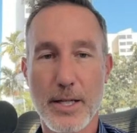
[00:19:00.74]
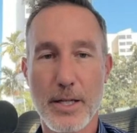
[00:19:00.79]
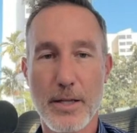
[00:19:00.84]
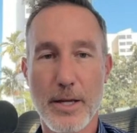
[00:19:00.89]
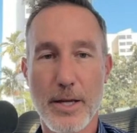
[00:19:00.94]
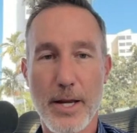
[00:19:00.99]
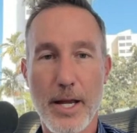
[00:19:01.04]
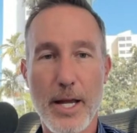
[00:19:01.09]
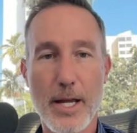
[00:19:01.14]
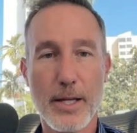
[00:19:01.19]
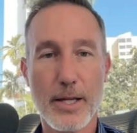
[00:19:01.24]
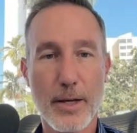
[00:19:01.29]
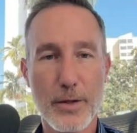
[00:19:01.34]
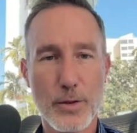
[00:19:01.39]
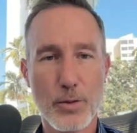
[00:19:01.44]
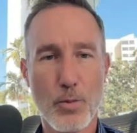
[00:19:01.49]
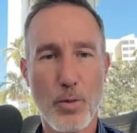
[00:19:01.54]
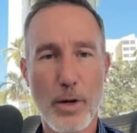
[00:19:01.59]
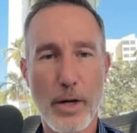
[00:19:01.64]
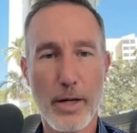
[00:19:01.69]
that, hey,
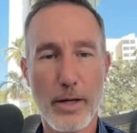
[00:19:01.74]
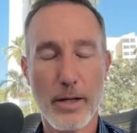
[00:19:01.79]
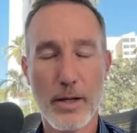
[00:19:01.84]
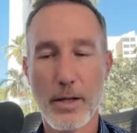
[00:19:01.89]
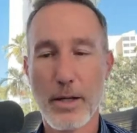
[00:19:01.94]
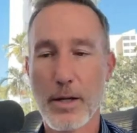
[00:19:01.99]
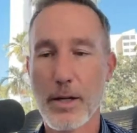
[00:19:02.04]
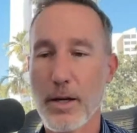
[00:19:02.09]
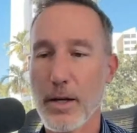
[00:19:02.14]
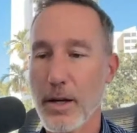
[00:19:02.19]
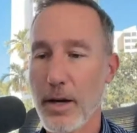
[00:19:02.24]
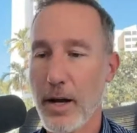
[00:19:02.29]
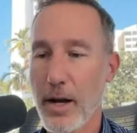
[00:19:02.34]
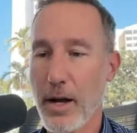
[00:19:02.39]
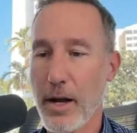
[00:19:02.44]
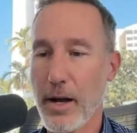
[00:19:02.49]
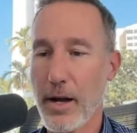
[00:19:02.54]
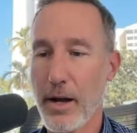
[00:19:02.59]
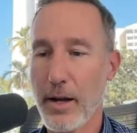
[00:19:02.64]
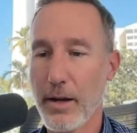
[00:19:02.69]
guess what?
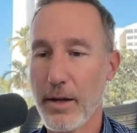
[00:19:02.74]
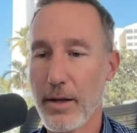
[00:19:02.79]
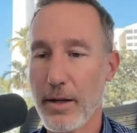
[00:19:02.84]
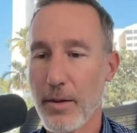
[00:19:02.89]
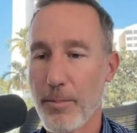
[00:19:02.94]
Uh,